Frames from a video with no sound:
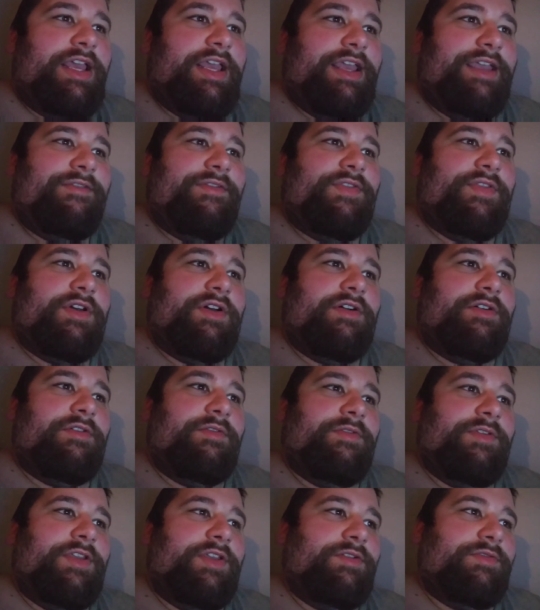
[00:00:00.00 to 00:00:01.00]
Even
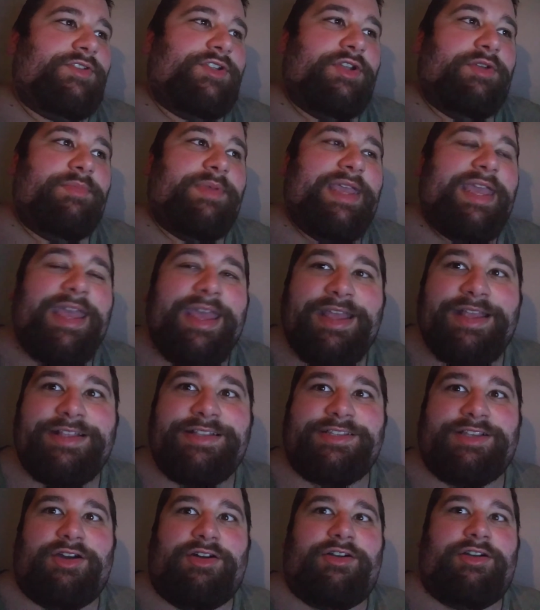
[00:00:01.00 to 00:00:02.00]
though YouTube
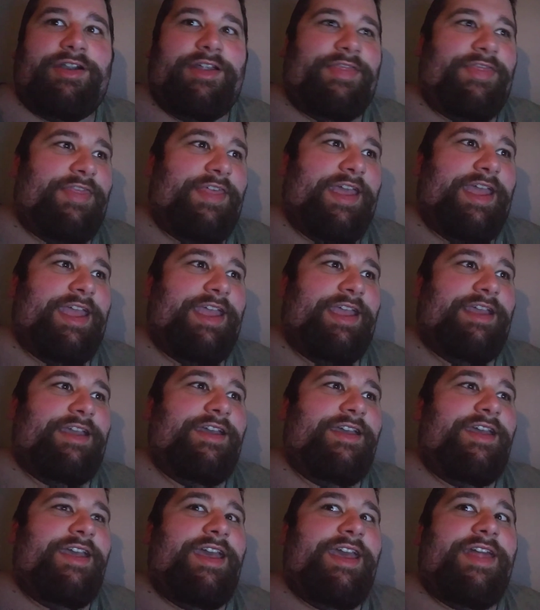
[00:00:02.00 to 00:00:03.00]
kids are a thing,
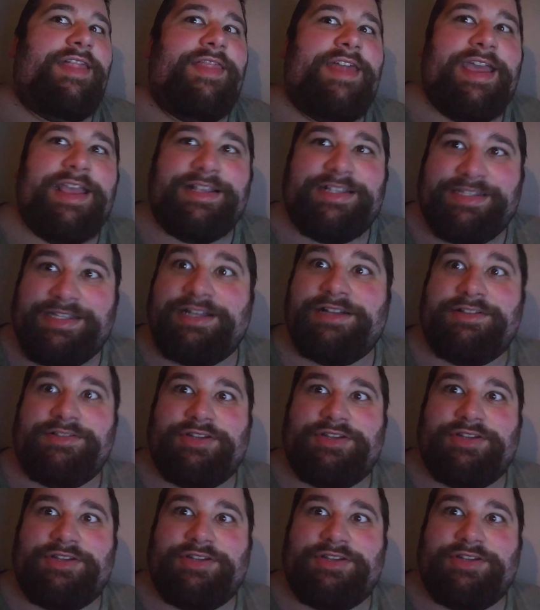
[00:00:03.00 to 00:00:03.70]
they still